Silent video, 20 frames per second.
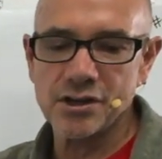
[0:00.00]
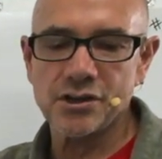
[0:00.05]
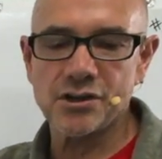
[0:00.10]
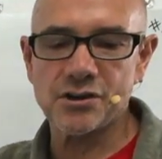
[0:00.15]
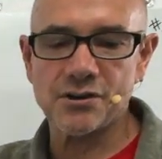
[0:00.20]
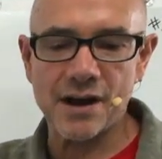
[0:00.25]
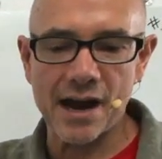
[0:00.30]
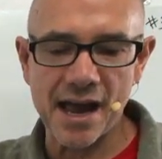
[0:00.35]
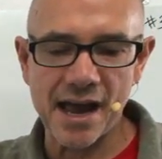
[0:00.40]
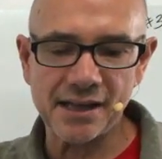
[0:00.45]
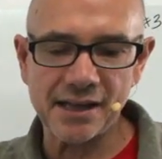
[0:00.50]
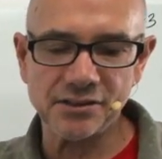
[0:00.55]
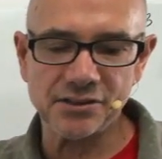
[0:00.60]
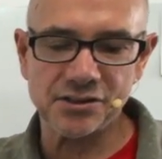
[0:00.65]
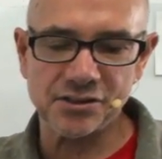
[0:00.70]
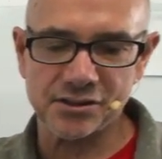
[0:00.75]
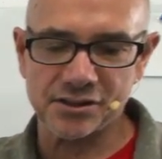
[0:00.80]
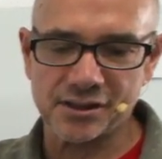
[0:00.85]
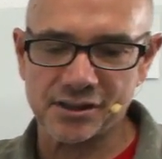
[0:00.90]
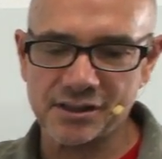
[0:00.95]
your
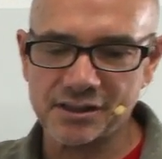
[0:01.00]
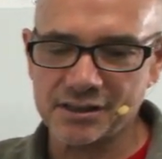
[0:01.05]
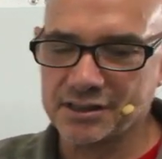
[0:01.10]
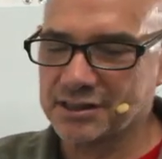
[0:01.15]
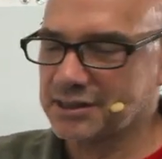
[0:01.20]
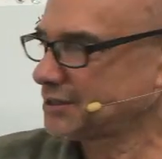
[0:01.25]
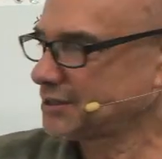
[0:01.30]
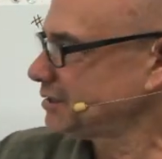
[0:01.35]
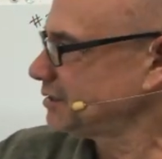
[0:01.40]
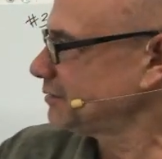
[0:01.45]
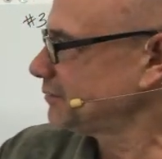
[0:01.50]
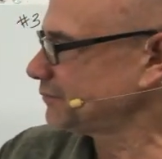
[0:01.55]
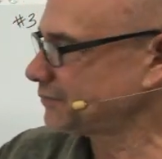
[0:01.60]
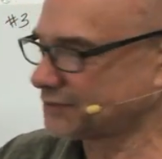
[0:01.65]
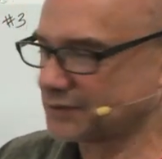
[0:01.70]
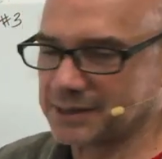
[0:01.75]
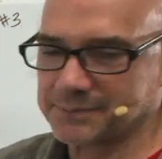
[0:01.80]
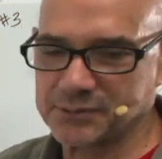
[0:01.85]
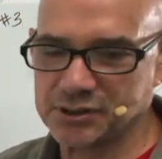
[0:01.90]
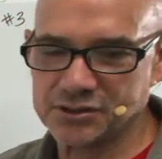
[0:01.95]
answer for
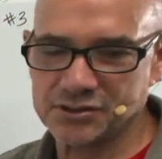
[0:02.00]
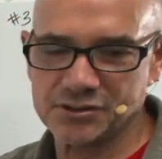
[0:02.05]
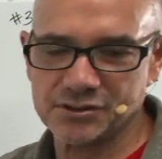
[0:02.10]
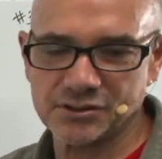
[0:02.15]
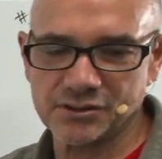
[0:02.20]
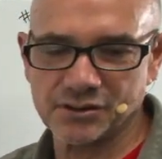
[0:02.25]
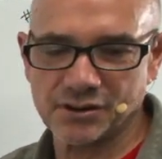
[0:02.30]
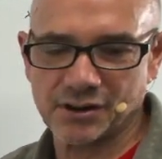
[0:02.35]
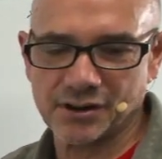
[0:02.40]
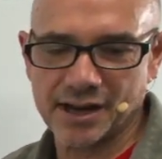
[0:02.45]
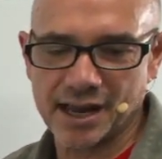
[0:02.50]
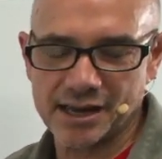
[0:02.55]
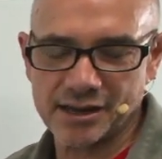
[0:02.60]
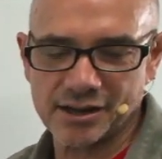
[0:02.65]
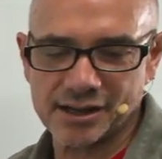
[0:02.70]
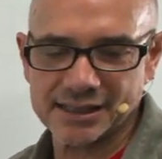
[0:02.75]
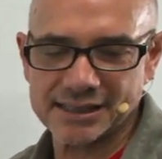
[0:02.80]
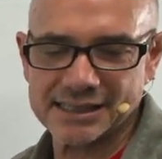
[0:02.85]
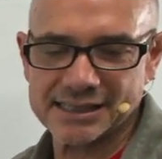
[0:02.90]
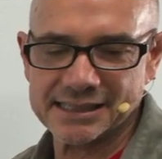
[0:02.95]
number two. Okay, you
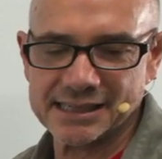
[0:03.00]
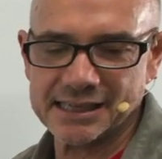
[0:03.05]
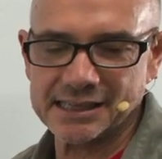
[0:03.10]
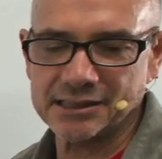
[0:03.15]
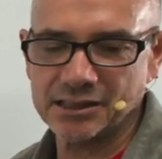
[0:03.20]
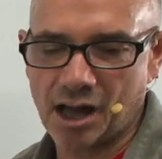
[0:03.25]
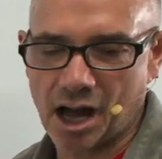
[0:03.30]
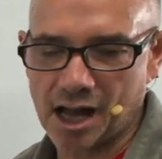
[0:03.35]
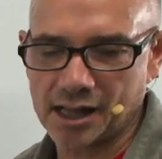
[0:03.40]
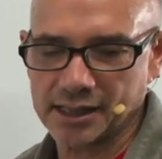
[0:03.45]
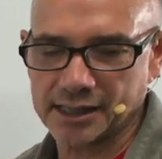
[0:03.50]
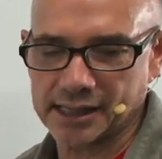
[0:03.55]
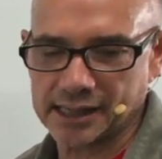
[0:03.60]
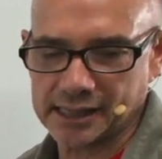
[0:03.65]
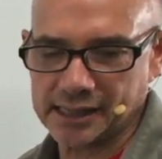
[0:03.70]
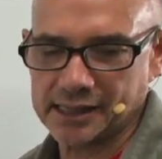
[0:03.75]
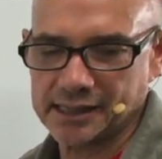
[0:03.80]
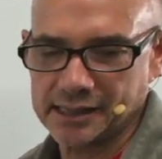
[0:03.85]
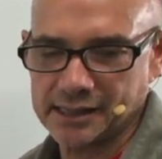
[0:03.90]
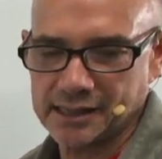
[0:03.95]
can see
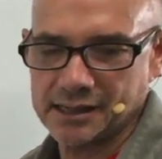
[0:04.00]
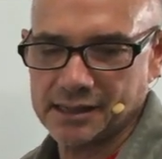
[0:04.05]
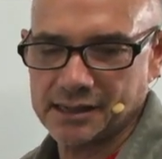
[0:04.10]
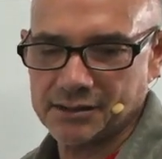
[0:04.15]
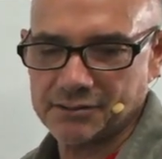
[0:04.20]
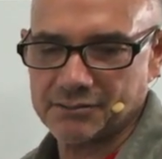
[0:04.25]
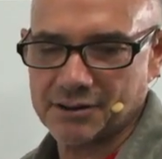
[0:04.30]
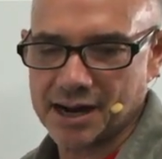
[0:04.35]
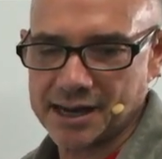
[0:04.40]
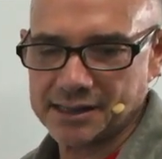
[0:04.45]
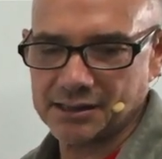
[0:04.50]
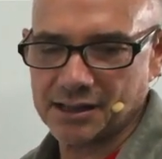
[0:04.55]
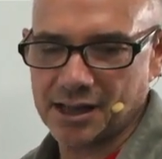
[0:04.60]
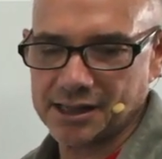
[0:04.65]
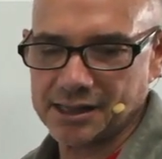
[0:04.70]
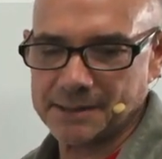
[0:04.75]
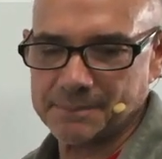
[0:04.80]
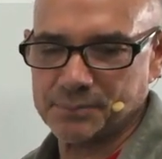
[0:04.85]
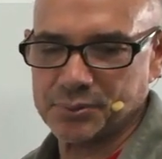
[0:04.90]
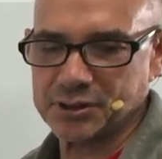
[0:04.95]
Lolly, right?
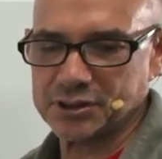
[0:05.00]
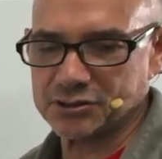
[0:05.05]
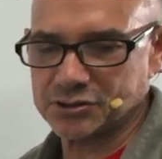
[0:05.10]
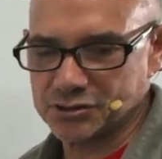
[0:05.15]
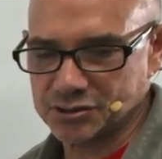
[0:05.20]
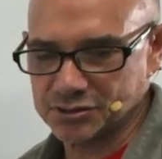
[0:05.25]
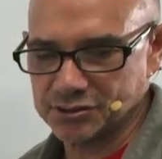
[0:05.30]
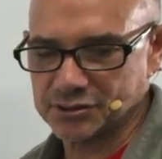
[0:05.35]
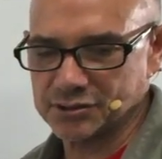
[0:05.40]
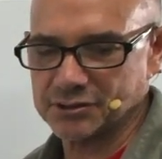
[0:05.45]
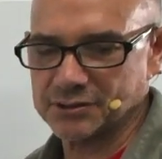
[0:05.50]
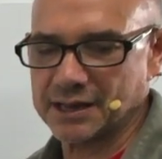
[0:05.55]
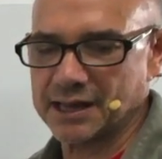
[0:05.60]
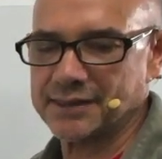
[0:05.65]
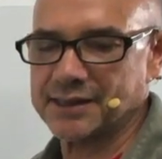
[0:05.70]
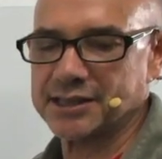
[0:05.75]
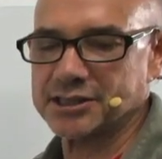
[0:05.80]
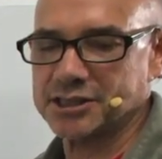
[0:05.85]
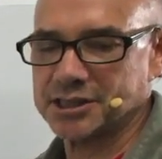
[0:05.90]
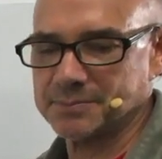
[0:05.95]
Lolly put two
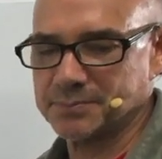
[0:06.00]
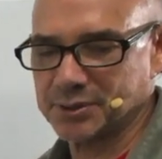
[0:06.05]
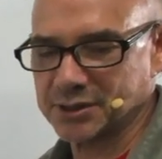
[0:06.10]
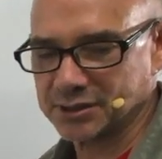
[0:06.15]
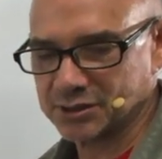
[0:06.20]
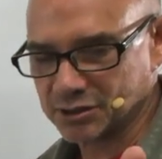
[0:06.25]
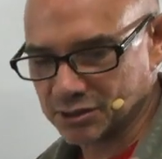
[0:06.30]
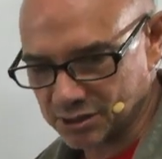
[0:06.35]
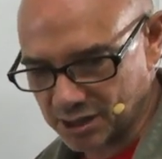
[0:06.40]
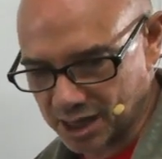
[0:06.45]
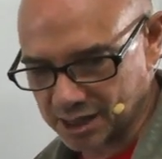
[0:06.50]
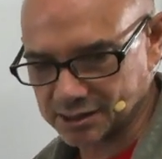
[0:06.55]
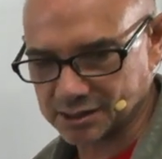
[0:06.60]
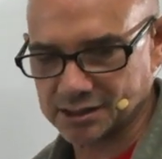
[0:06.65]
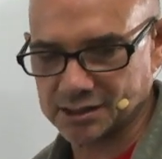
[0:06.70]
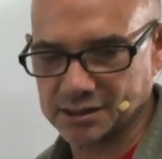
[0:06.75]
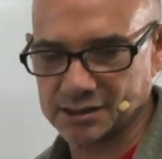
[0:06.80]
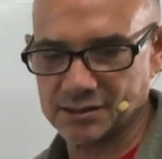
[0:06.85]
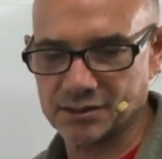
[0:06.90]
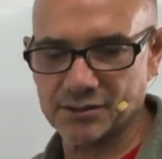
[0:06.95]
and then she put clock.
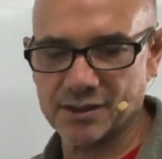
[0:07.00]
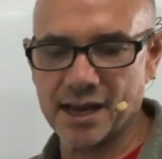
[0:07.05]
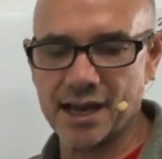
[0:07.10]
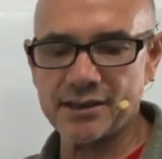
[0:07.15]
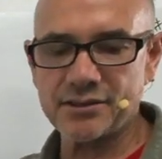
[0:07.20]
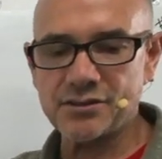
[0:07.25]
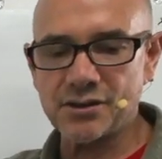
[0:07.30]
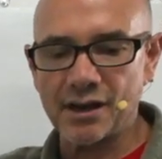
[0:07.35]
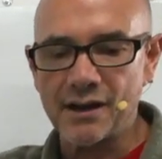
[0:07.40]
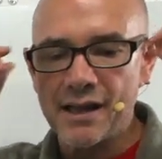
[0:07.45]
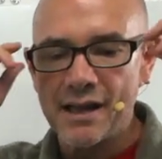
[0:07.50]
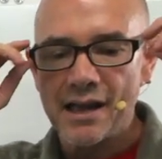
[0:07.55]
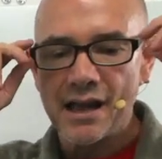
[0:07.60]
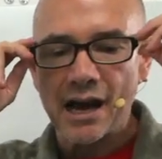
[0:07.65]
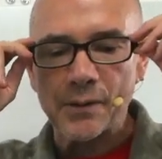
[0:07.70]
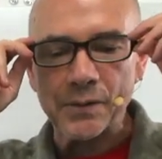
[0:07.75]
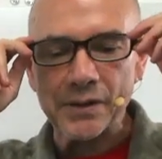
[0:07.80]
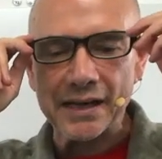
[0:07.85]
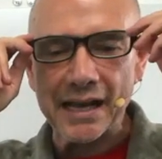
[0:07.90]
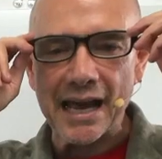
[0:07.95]
Okay, so I
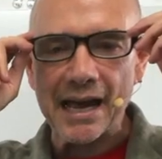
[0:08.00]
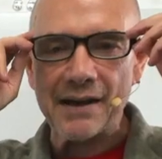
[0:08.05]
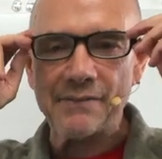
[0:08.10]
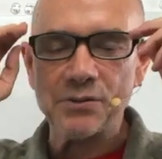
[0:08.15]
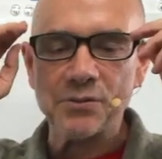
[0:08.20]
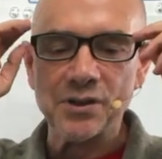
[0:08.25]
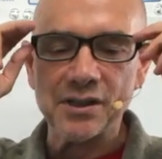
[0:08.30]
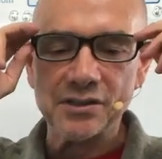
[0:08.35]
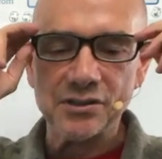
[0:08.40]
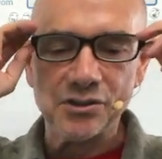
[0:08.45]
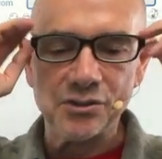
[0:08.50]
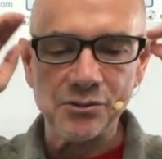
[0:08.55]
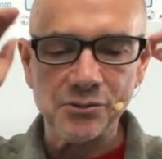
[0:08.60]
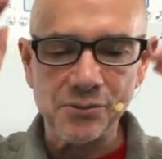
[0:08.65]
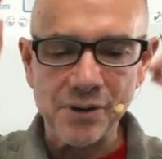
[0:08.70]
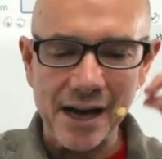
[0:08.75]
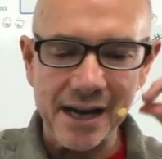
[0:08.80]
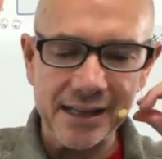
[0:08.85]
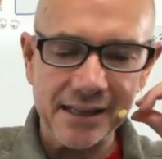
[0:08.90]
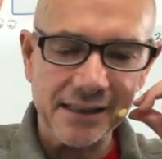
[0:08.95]
want everyone to
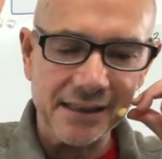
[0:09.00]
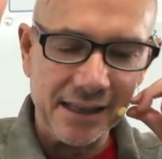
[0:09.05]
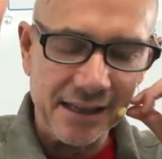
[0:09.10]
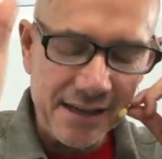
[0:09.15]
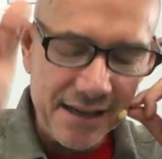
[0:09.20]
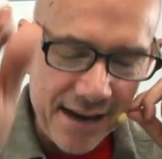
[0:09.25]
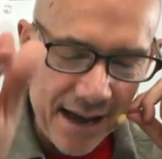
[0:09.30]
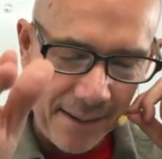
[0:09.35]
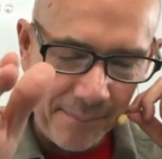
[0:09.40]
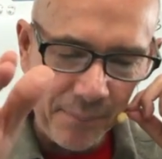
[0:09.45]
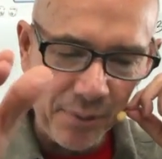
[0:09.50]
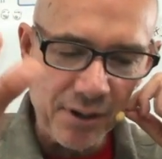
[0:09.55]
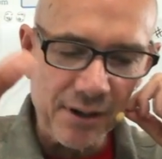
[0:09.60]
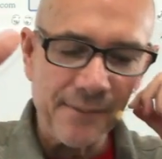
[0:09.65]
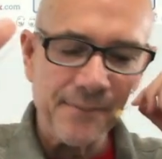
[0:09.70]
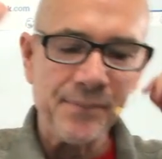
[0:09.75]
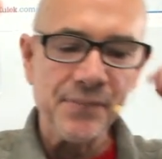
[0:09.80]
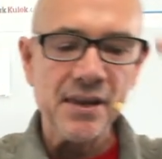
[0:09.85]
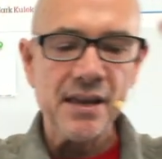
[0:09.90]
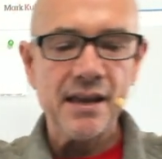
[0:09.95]
write the
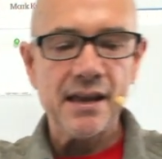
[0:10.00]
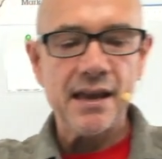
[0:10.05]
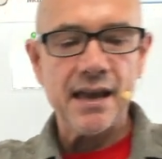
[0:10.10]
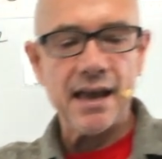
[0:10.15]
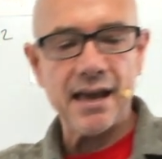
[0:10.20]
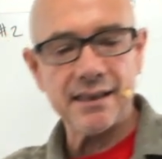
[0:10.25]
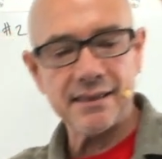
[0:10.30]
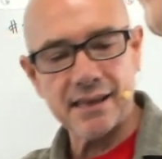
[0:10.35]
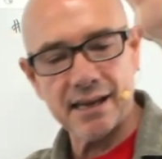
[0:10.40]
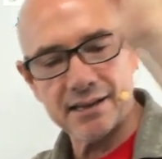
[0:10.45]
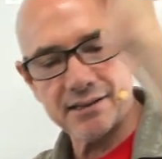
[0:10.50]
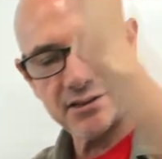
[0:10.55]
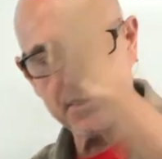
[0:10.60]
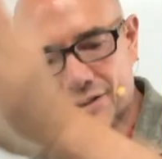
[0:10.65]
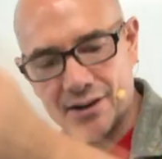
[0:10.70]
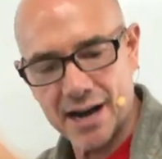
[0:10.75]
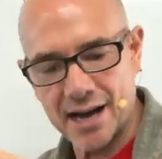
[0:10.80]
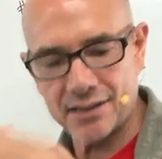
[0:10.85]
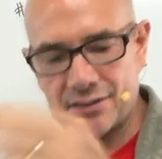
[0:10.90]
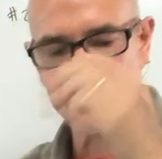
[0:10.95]
number and then
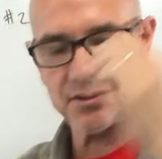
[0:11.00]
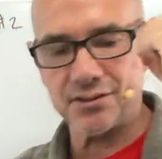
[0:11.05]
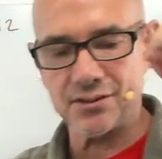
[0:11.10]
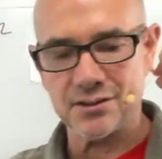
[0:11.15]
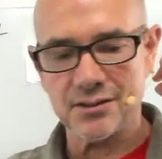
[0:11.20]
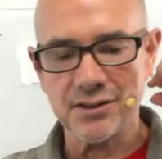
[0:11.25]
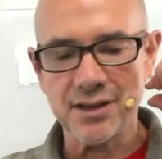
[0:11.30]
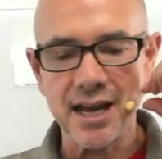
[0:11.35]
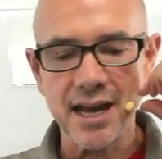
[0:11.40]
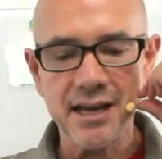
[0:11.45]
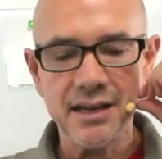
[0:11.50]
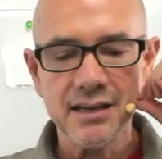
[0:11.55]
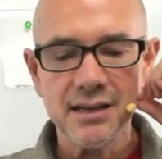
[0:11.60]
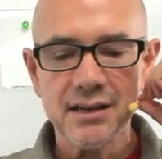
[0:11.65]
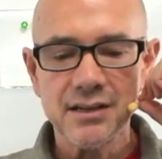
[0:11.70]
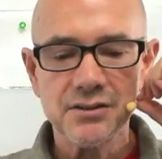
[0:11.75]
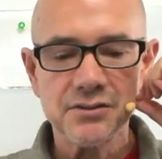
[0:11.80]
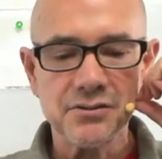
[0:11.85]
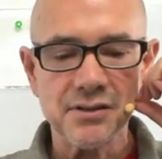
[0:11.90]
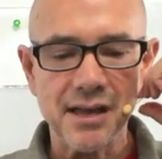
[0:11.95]
your answer. Okay,
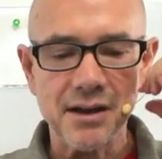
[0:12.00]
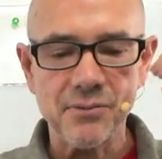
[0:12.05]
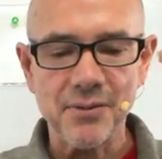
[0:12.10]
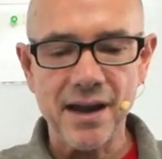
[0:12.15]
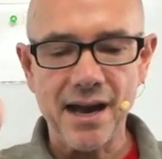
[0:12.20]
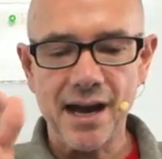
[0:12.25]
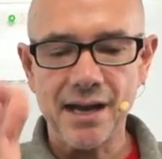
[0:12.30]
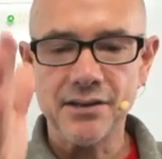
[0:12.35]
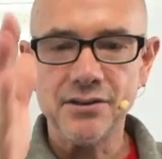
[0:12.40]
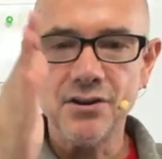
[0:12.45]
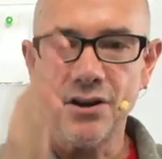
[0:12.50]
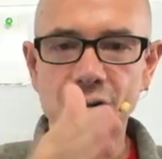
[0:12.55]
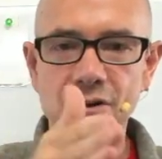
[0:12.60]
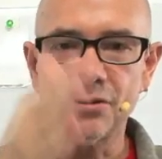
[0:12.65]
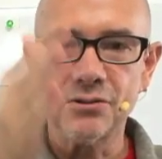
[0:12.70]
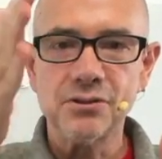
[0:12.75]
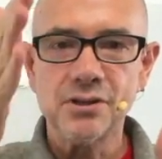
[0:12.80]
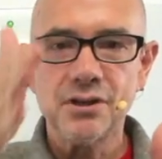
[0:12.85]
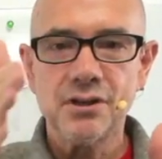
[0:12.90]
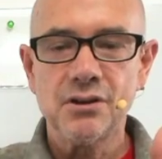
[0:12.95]
so that way I know